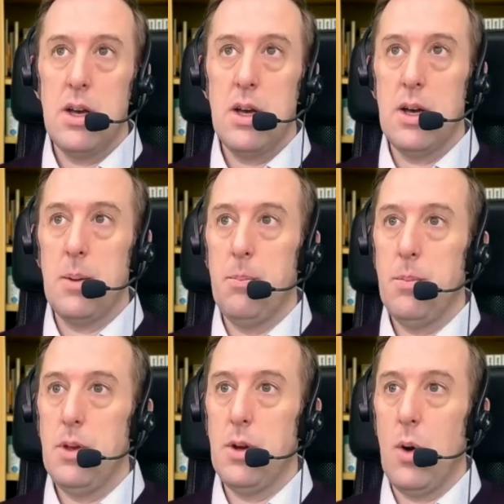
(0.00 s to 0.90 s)

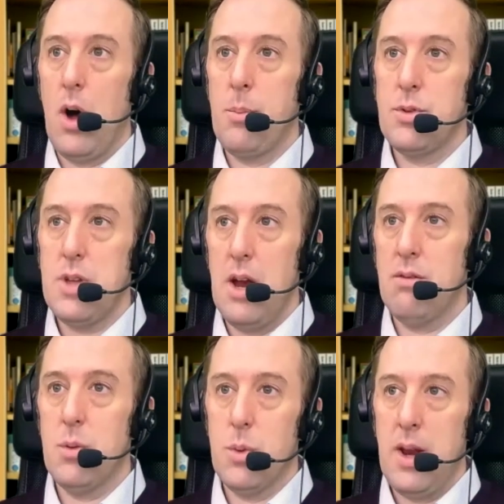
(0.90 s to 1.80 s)
Um, you know, almost
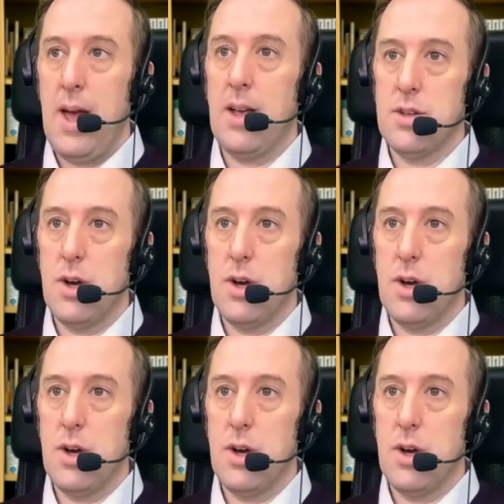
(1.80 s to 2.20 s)
everyone has a